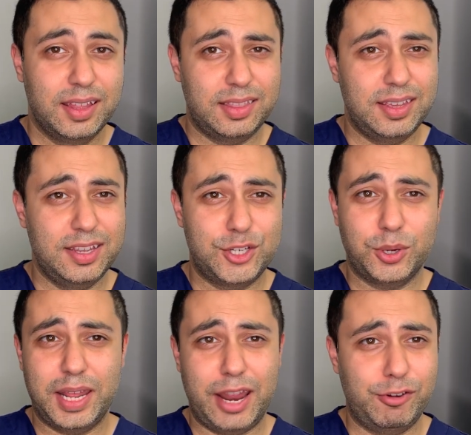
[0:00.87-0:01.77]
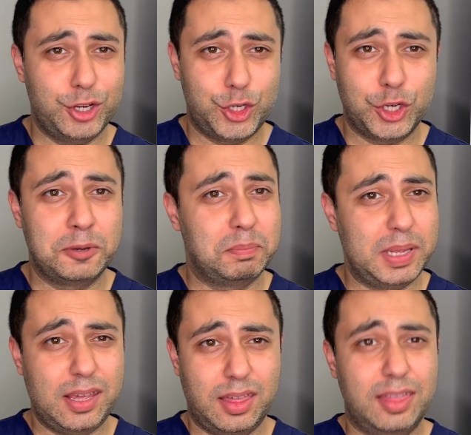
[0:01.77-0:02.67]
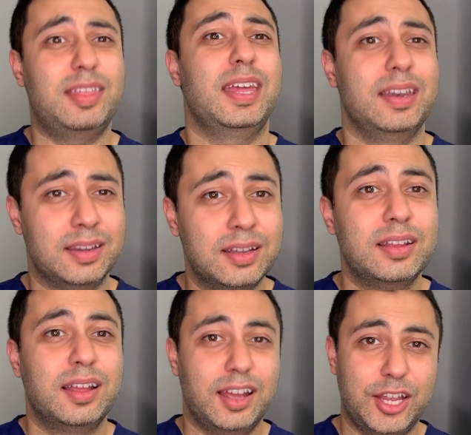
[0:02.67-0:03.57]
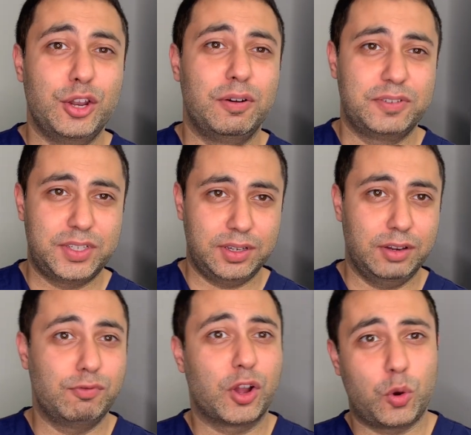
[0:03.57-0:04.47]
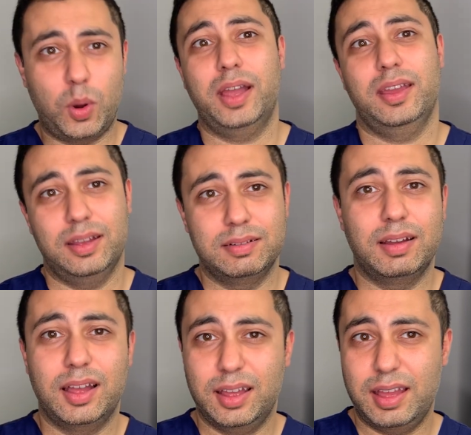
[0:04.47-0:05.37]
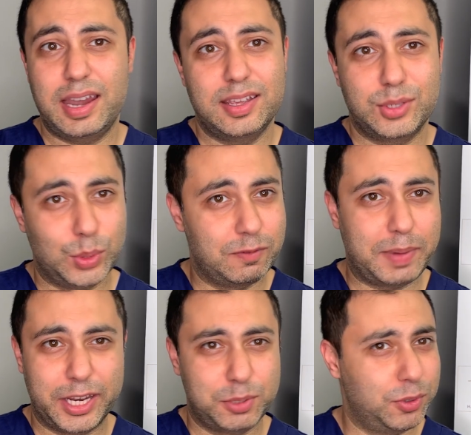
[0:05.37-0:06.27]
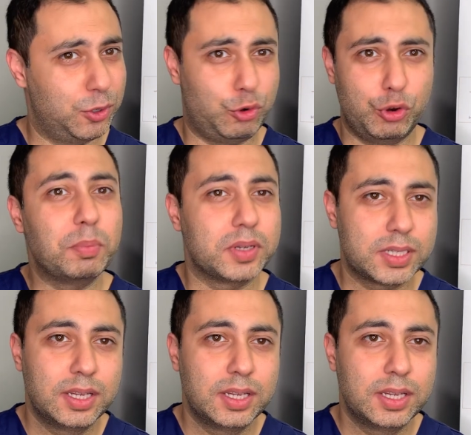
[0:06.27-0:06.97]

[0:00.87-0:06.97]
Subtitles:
the donor area shouldn't be thin enough to require any sort of management or treatment.